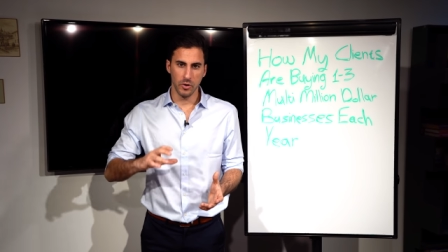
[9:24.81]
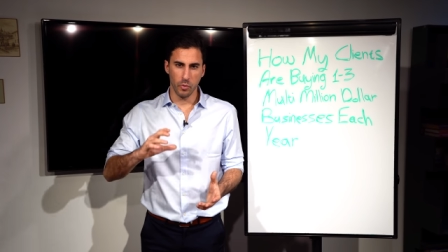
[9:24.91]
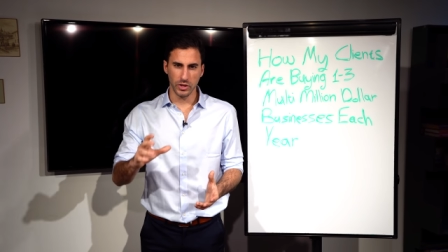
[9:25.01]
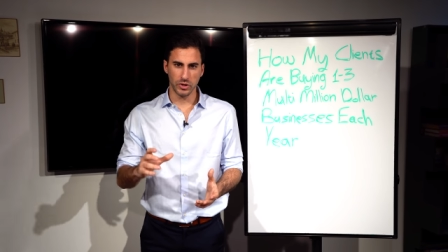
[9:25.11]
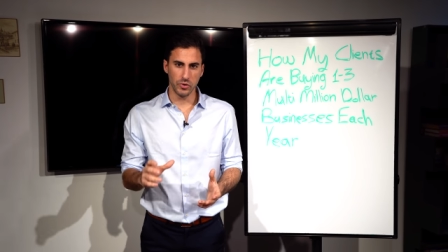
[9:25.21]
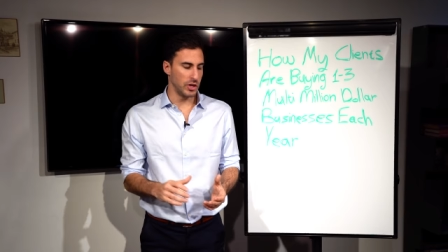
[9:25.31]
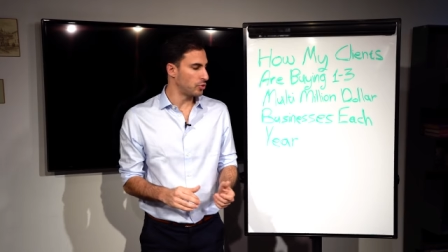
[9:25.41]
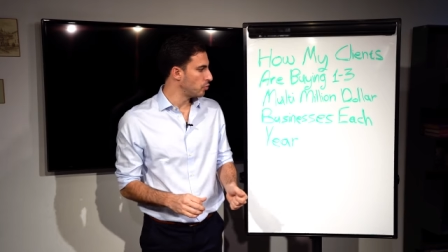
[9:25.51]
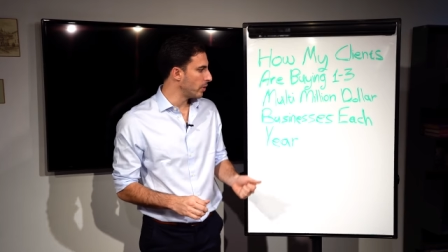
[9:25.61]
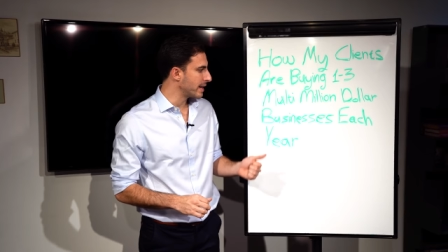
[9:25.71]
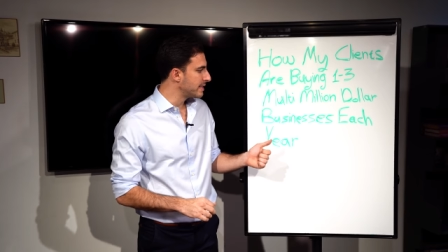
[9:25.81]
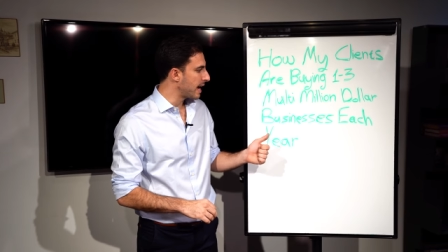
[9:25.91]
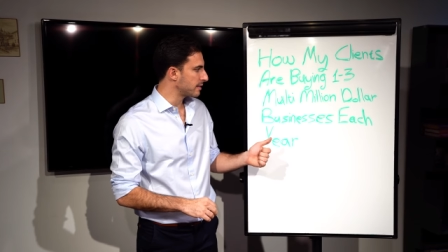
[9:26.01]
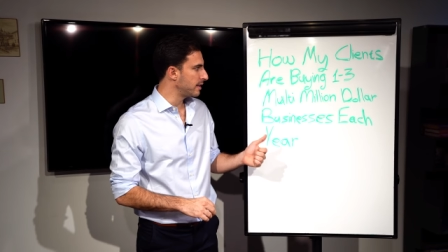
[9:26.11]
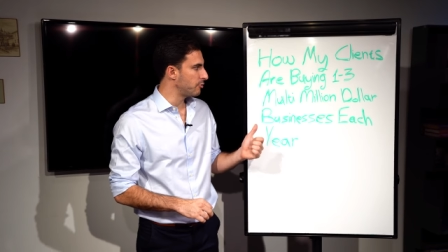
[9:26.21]
what you need to do
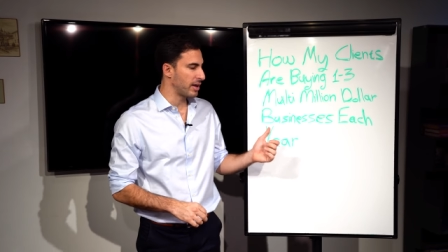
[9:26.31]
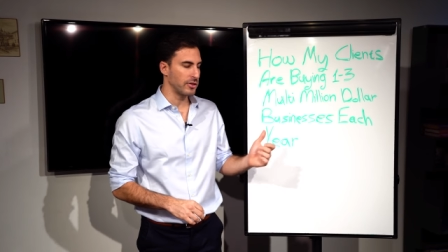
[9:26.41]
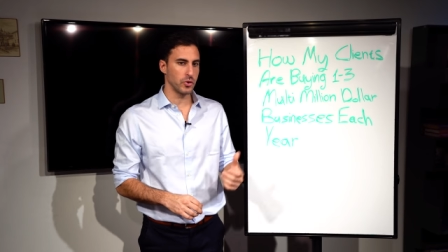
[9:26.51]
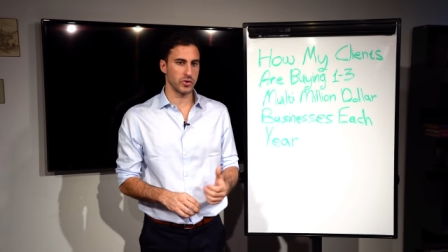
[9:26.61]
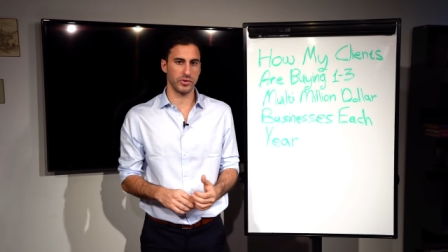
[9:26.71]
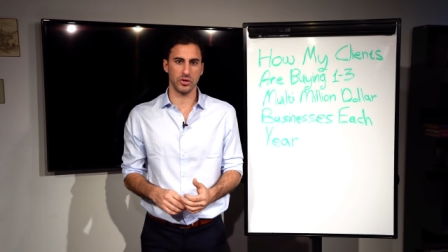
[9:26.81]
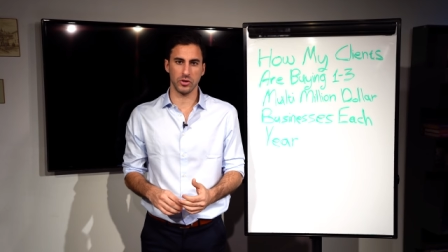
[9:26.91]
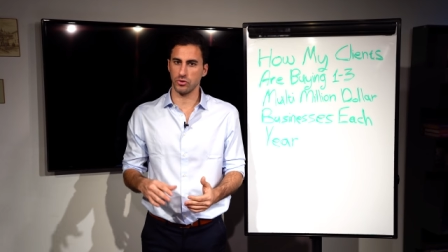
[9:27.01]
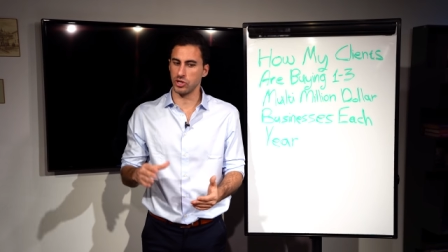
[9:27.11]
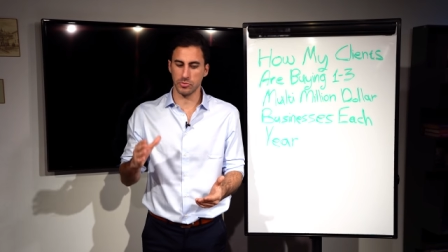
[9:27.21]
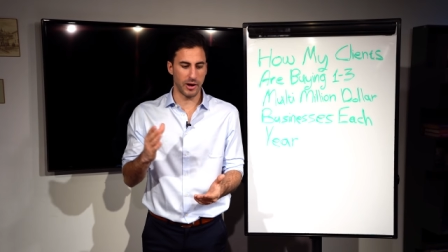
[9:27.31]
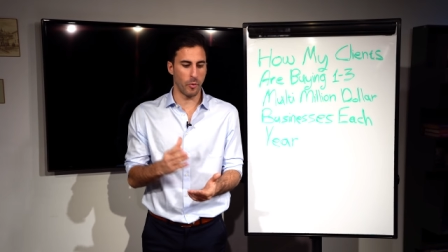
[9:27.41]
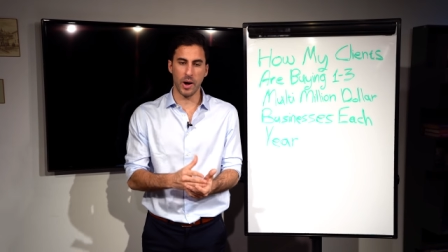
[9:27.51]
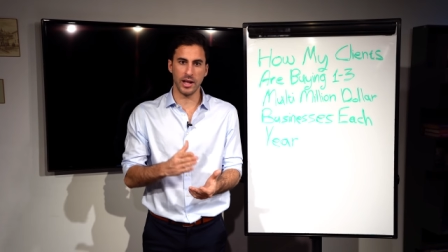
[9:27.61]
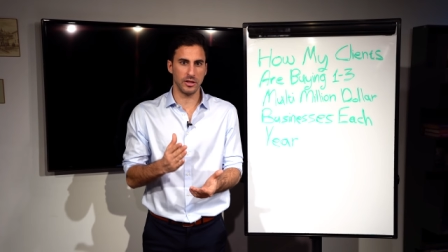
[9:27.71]
exactly to get those results, to just buy
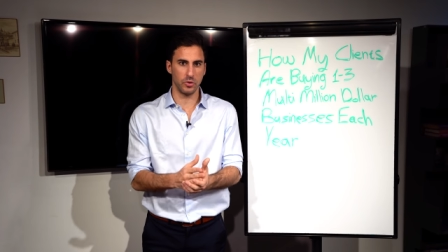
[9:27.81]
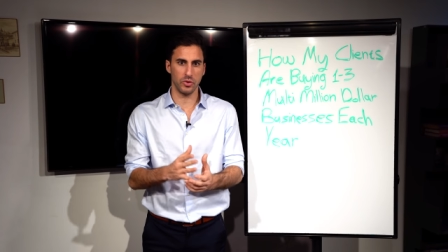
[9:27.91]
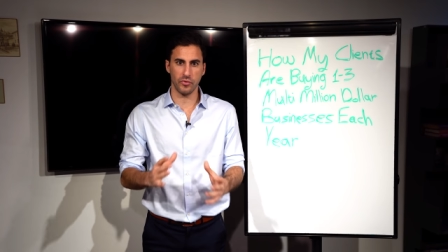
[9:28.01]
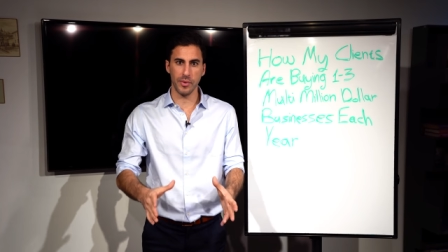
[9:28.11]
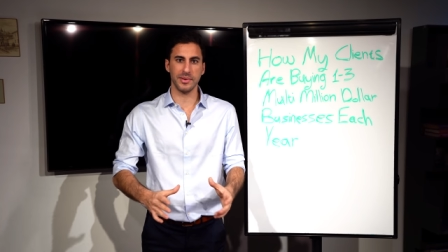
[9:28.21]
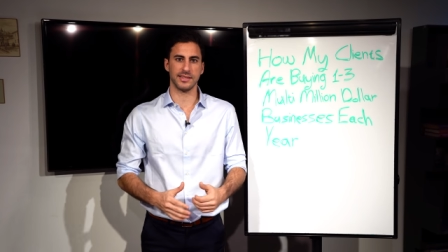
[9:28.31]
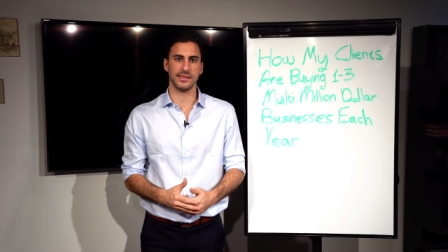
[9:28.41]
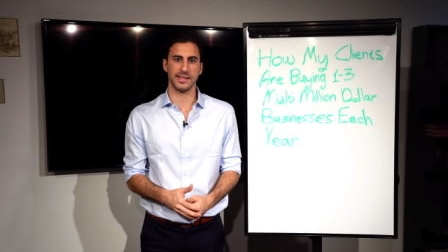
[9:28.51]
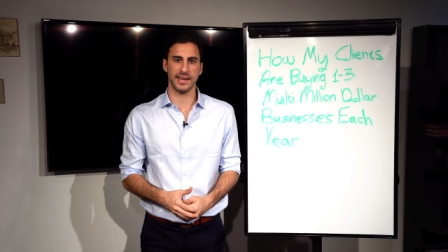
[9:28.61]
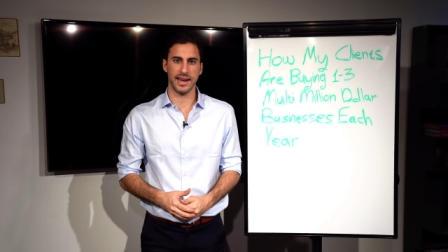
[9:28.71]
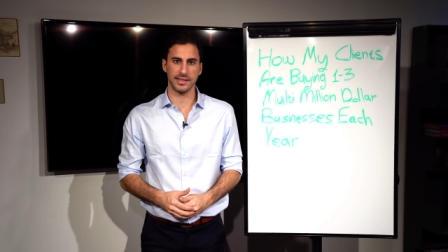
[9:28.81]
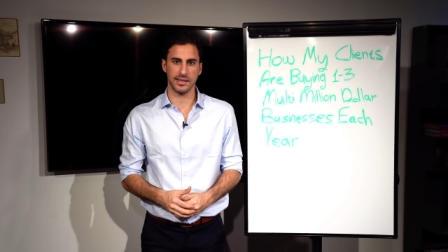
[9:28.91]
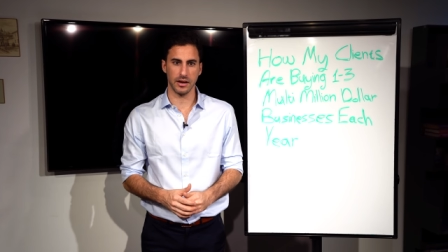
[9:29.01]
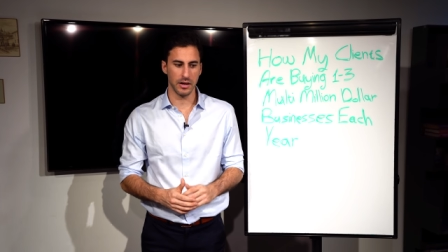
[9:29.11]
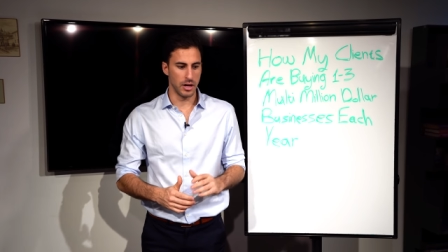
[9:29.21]
one, two, three businesses in the next
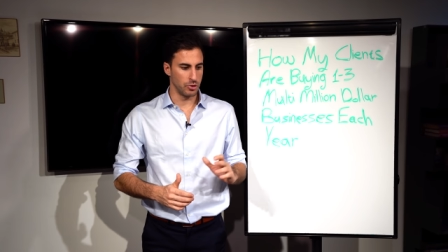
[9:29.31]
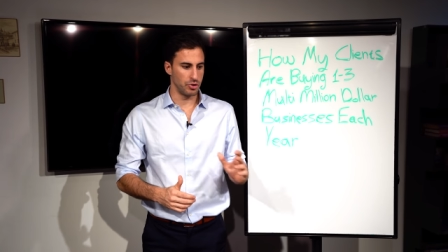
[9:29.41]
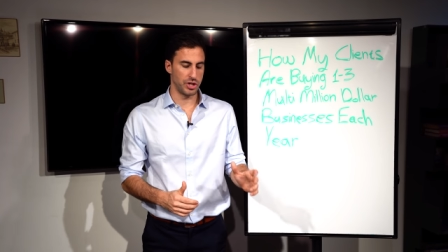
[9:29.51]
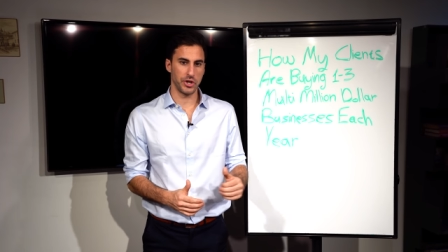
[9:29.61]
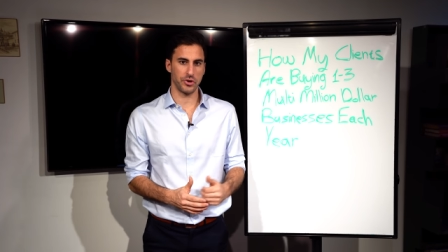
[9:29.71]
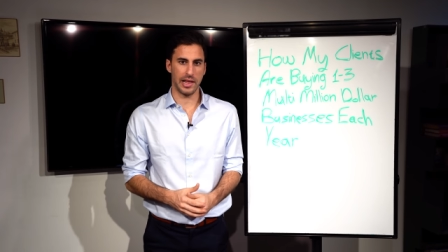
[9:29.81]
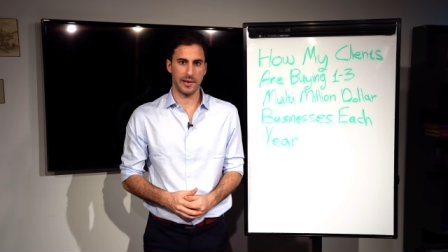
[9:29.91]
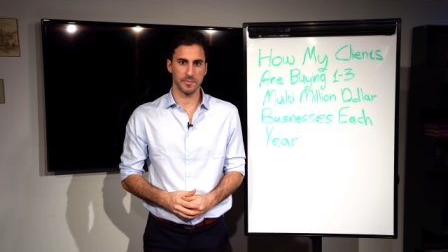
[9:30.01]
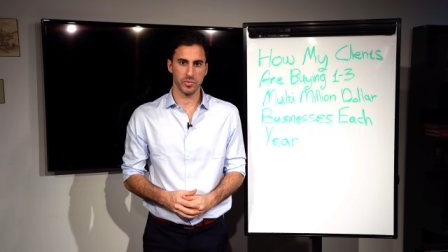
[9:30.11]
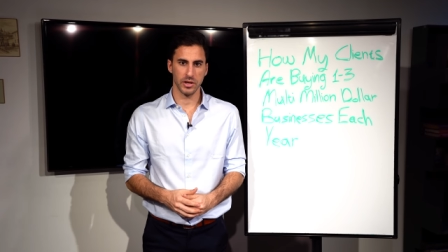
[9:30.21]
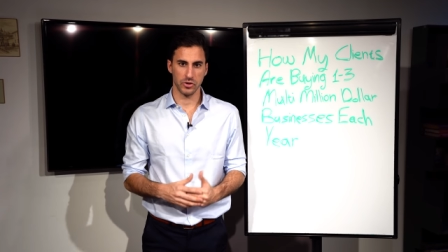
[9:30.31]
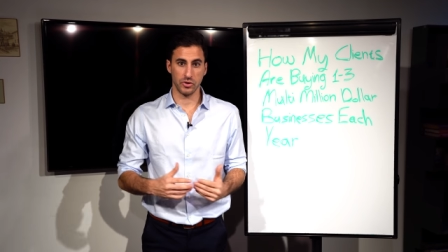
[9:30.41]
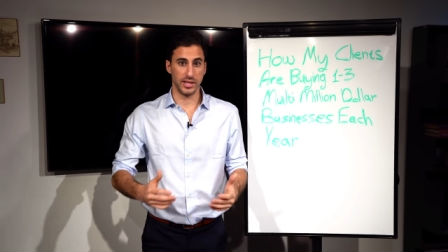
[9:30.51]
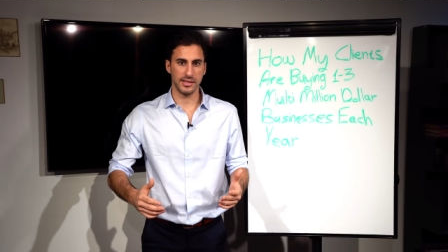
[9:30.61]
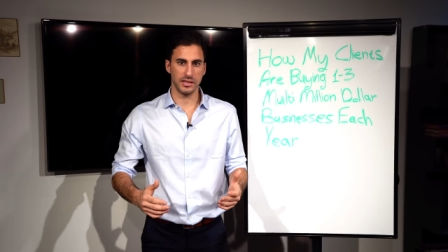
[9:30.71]
year to change your life. So
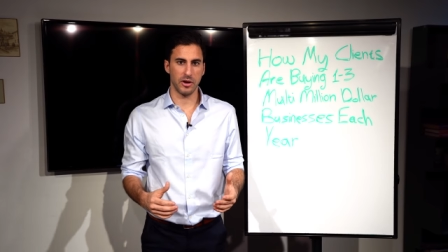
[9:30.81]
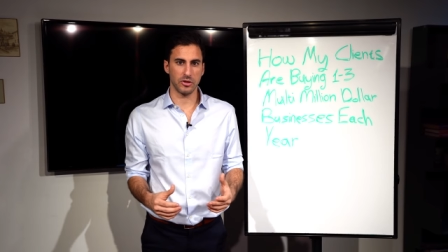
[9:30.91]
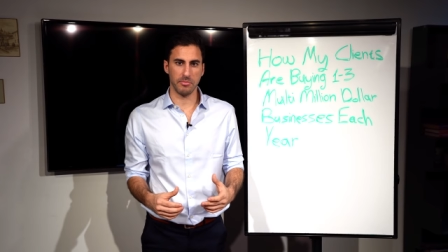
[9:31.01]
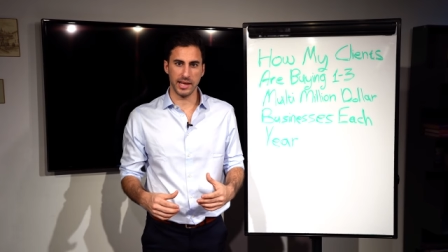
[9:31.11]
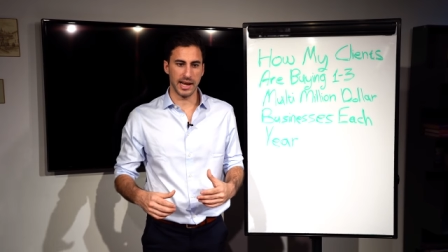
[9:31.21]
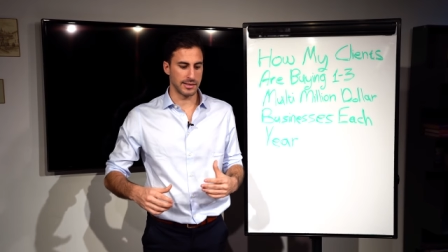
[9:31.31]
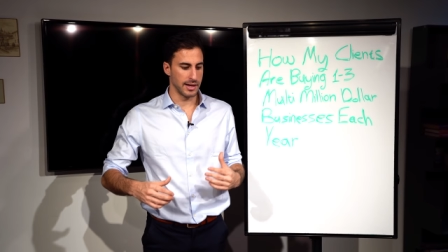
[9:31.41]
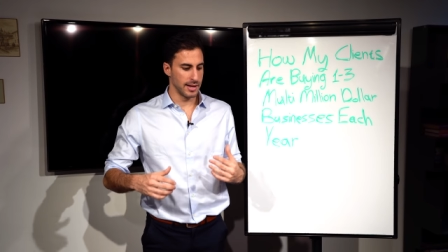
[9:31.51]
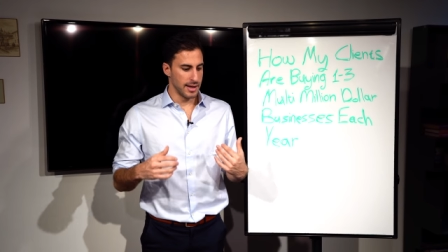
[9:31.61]
this is about me, guys.